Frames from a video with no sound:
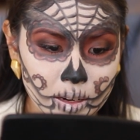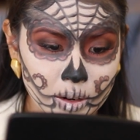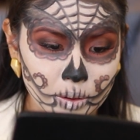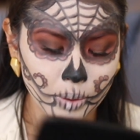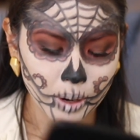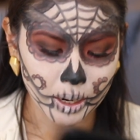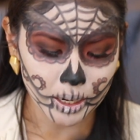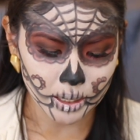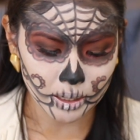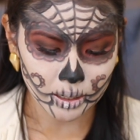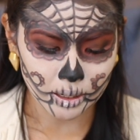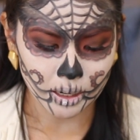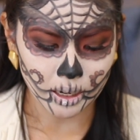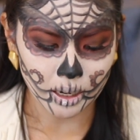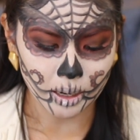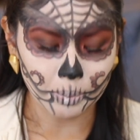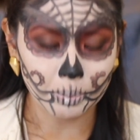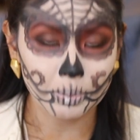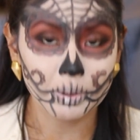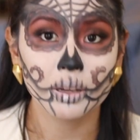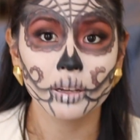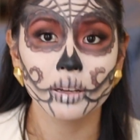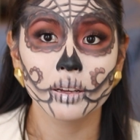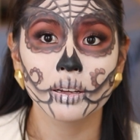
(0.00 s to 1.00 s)
whiten up
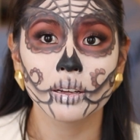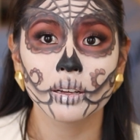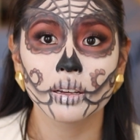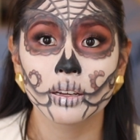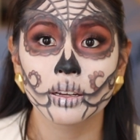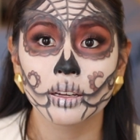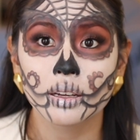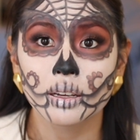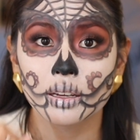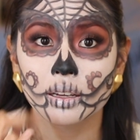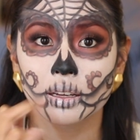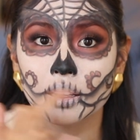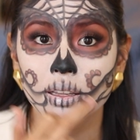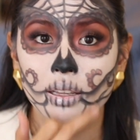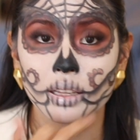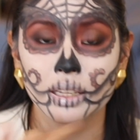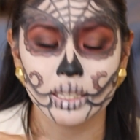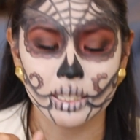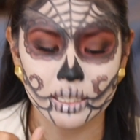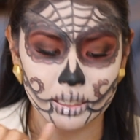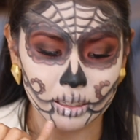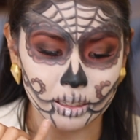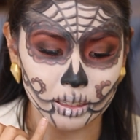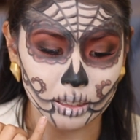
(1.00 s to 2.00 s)
the
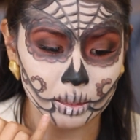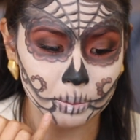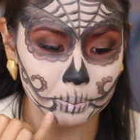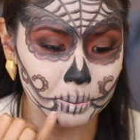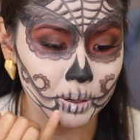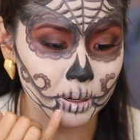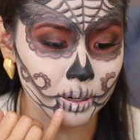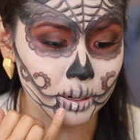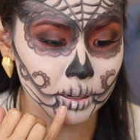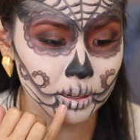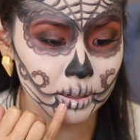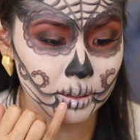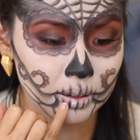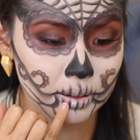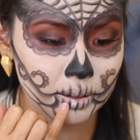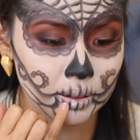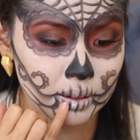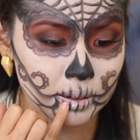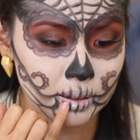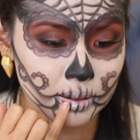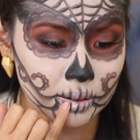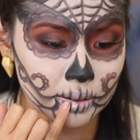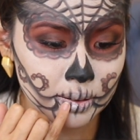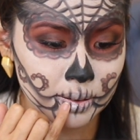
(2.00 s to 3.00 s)
teeth part.
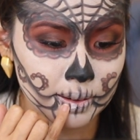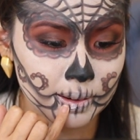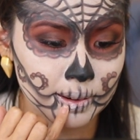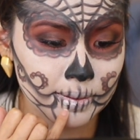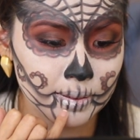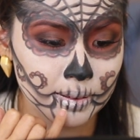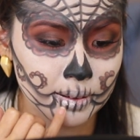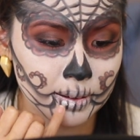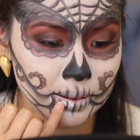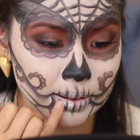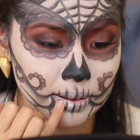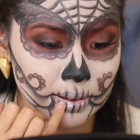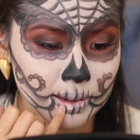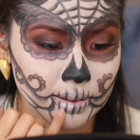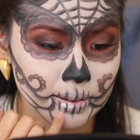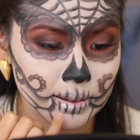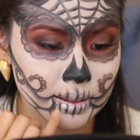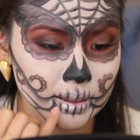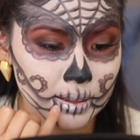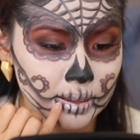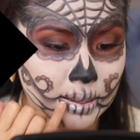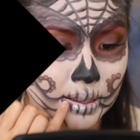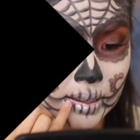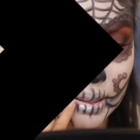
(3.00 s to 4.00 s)

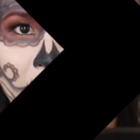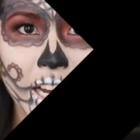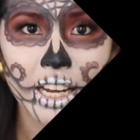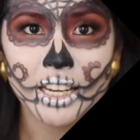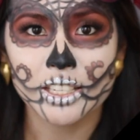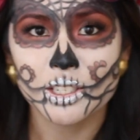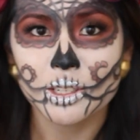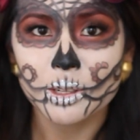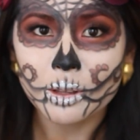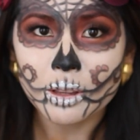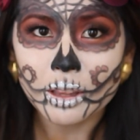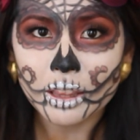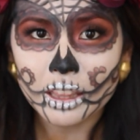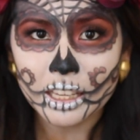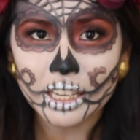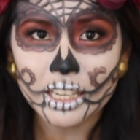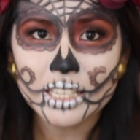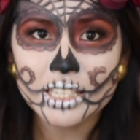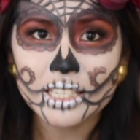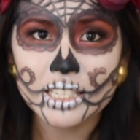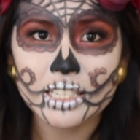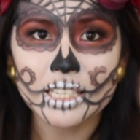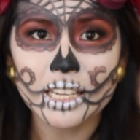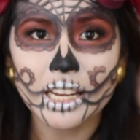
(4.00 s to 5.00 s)
All right, guys, so
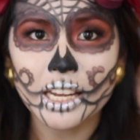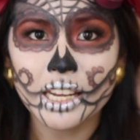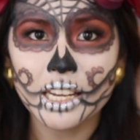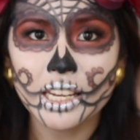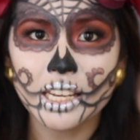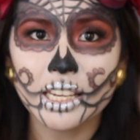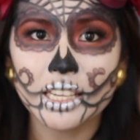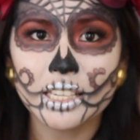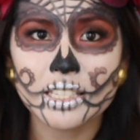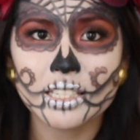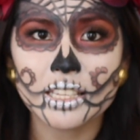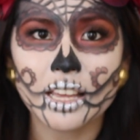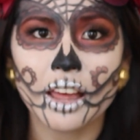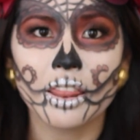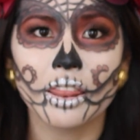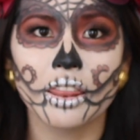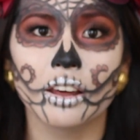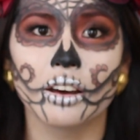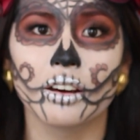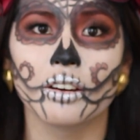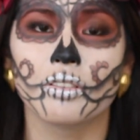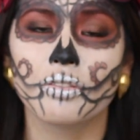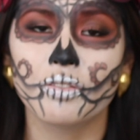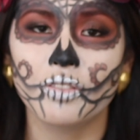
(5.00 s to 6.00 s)
this is
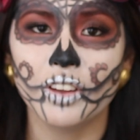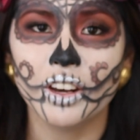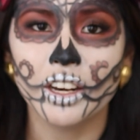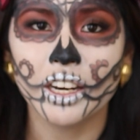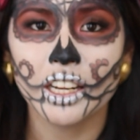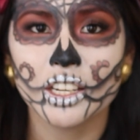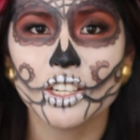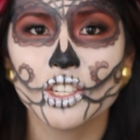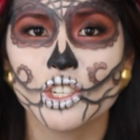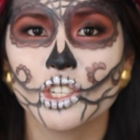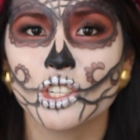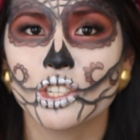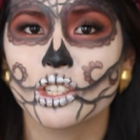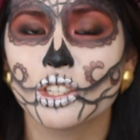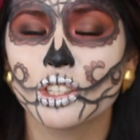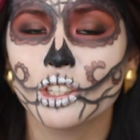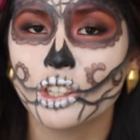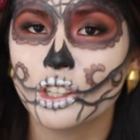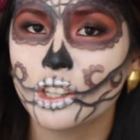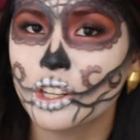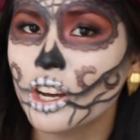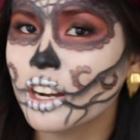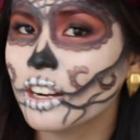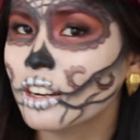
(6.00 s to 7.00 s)
the finished
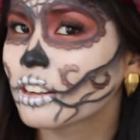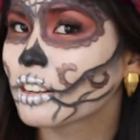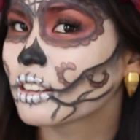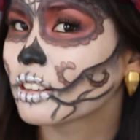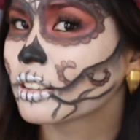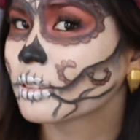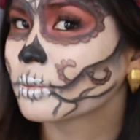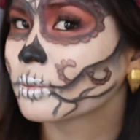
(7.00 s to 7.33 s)
look.